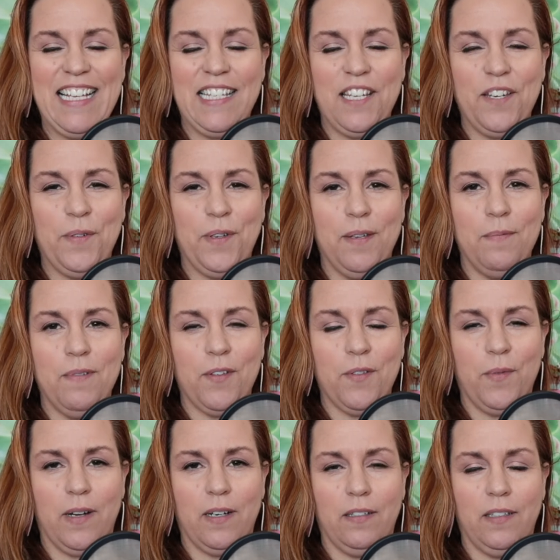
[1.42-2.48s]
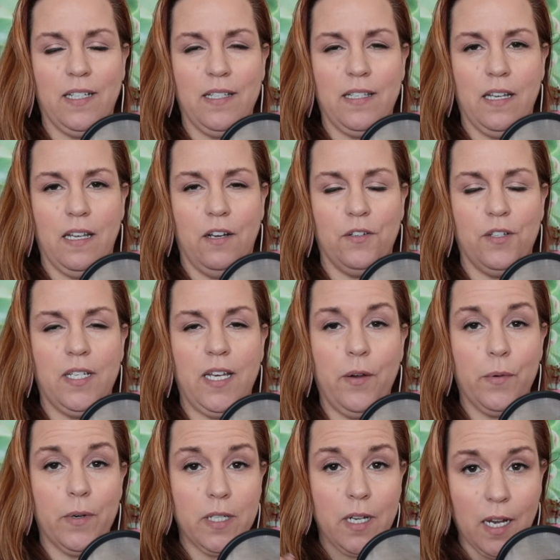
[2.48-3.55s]
Cyndi Williams here, the One to Less CEO. Today
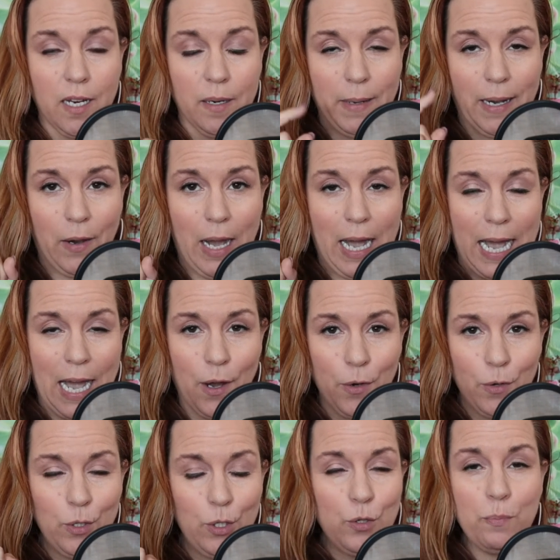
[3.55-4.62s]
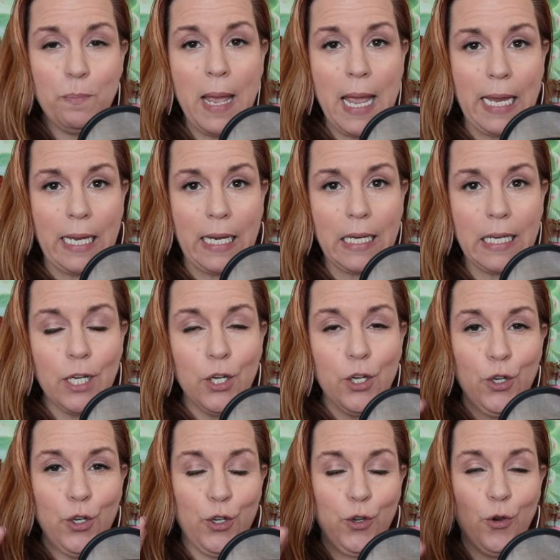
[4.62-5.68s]
we're talking about how to make
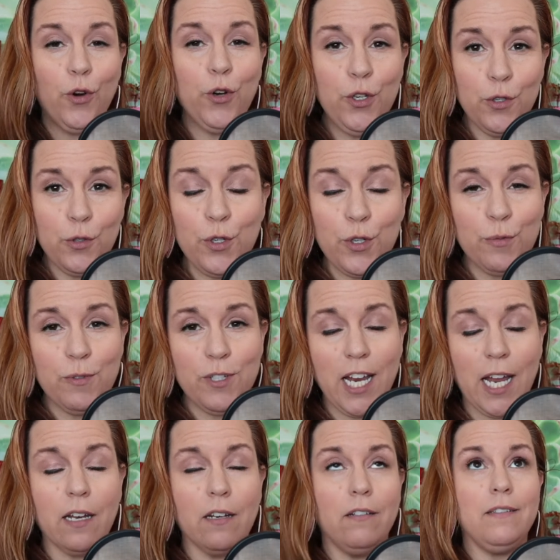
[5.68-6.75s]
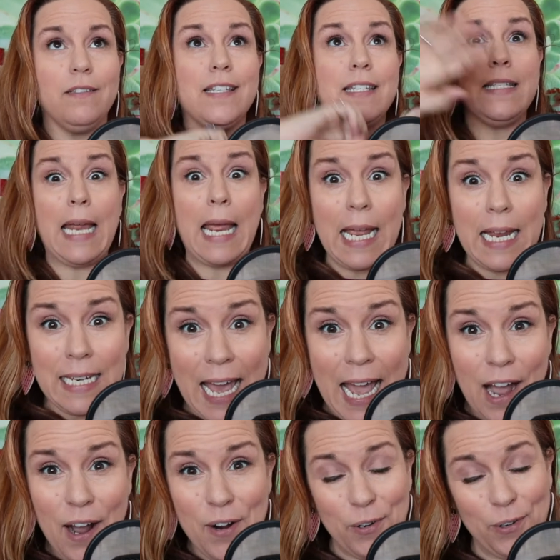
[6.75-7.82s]
your YouTube channel stand
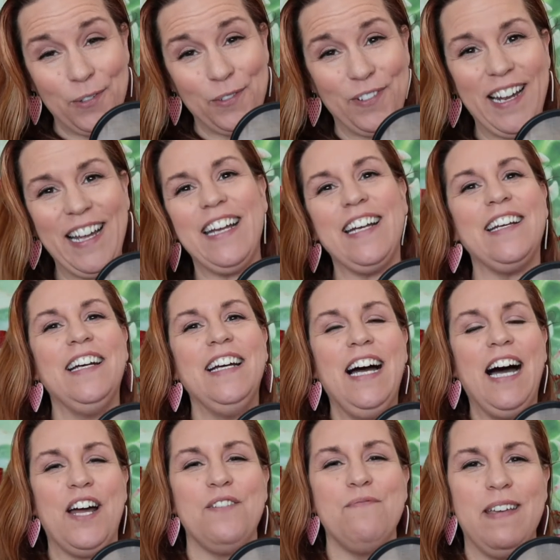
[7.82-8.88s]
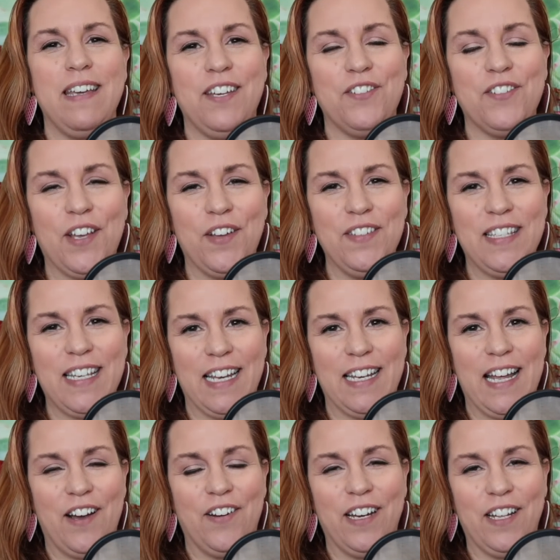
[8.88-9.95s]
out, right? How do you make yourself stand
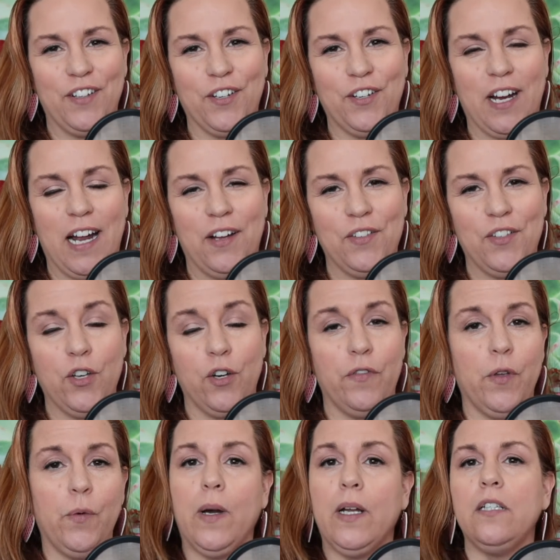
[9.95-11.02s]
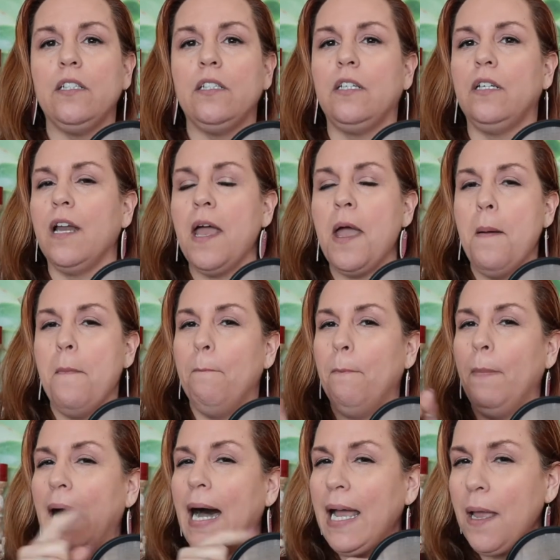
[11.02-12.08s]
out in the crowd? So if you want to learn
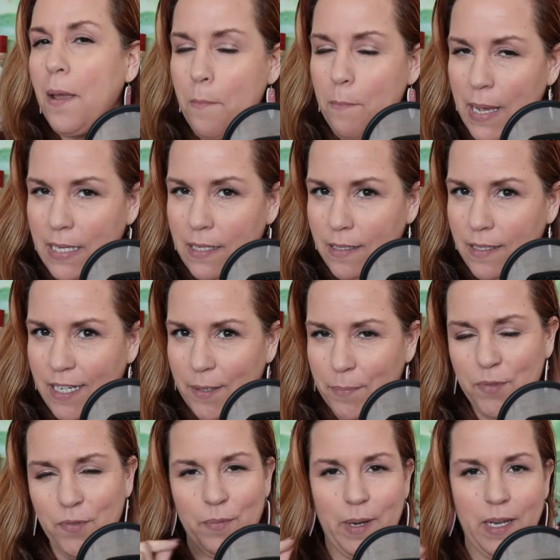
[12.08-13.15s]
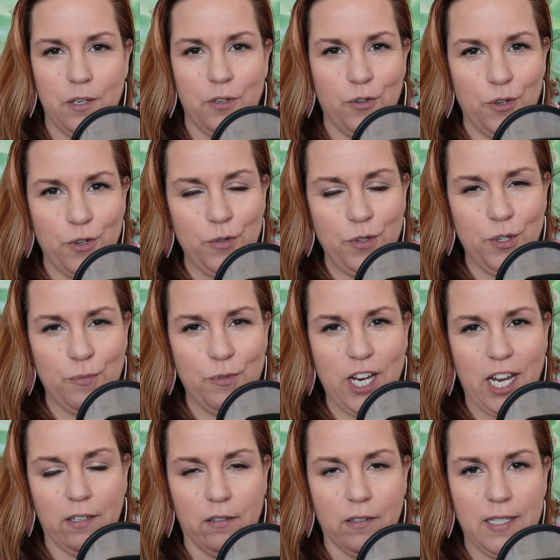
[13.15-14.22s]
my best tips for making your YouTube
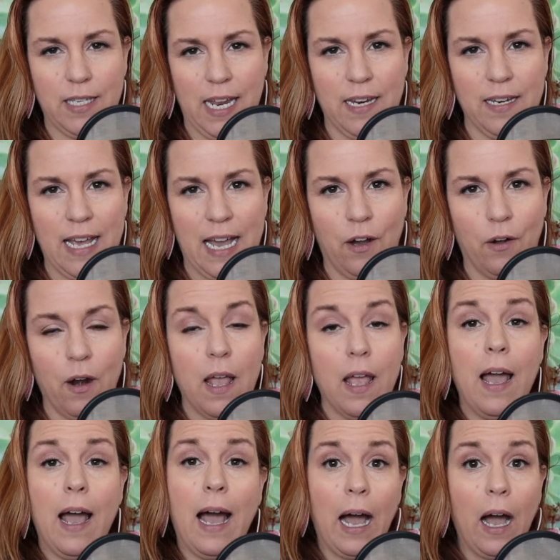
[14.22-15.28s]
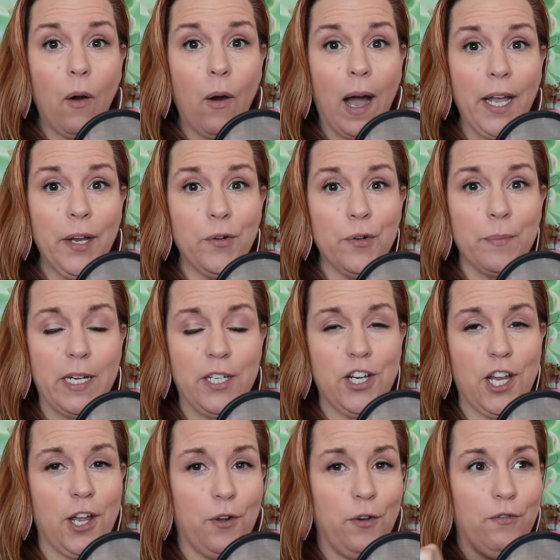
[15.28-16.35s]
channel stand out, how I grew my
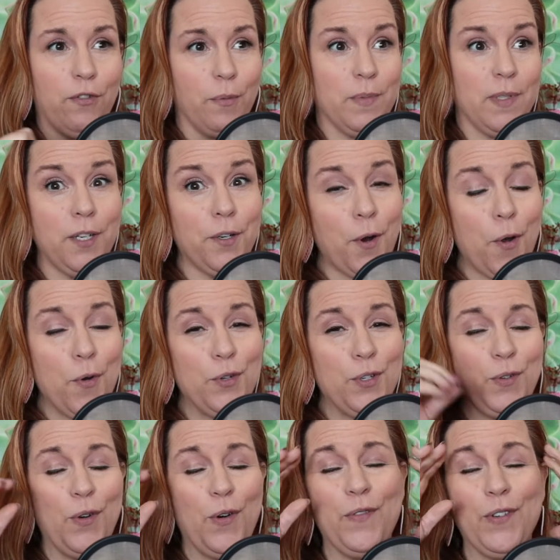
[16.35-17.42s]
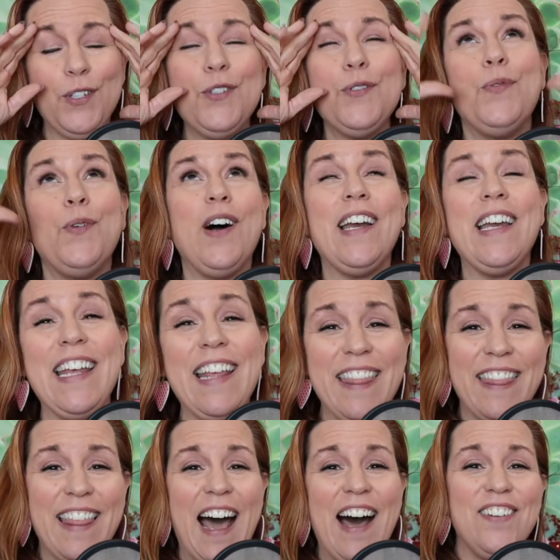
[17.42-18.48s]
channel from zero to over
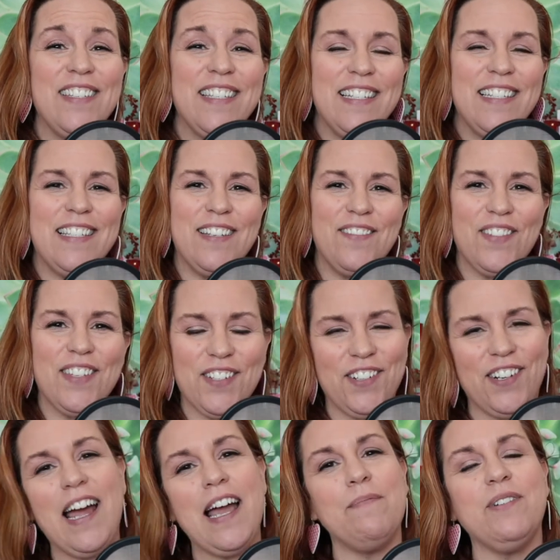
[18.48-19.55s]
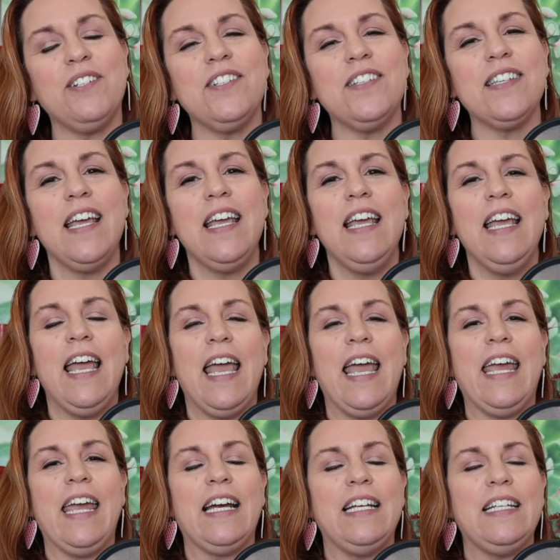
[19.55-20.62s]
20,000 subscribers,
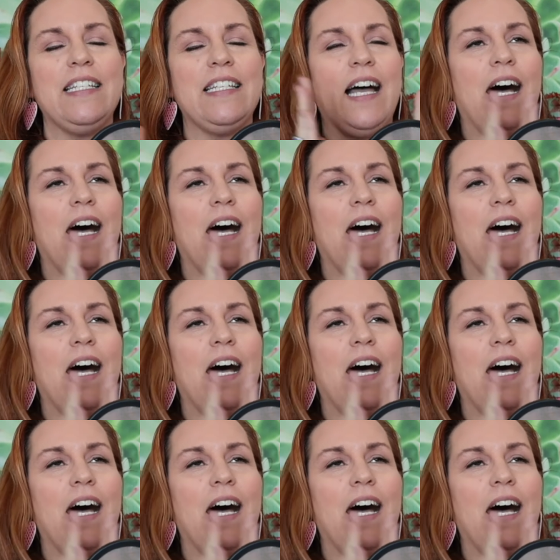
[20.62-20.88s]
and